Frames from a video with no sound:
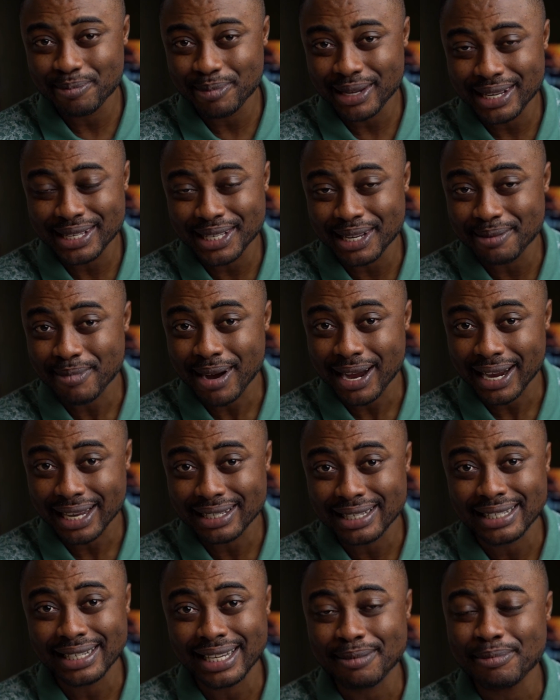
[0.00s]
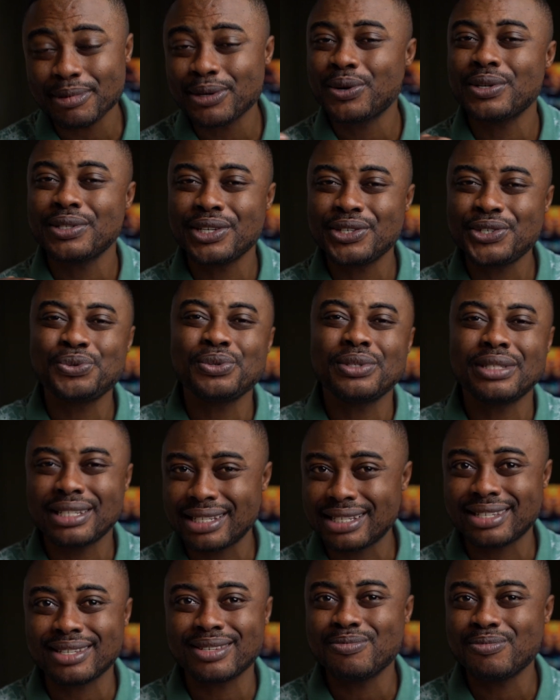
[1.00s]
base and market share because the truth
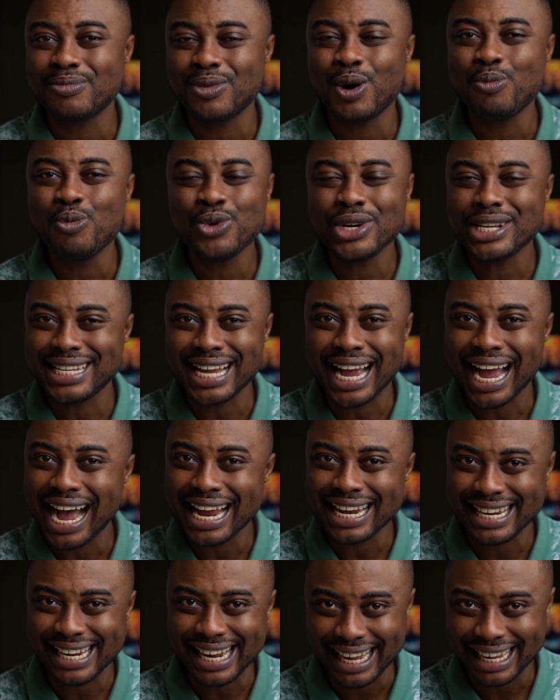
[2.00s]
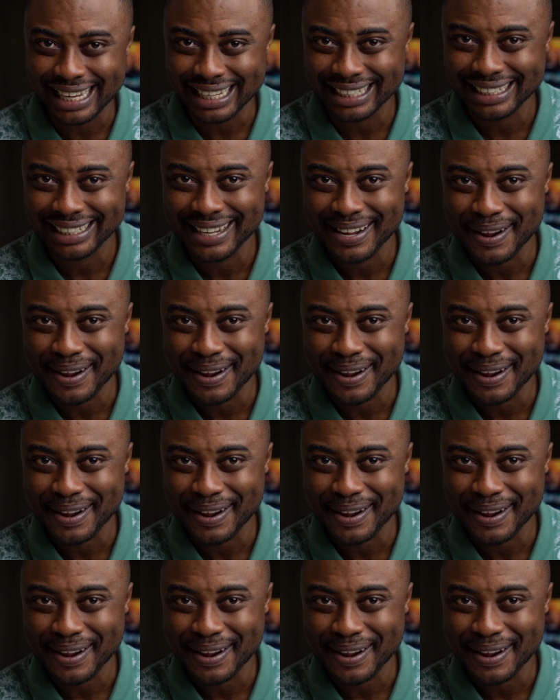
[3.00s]
is, and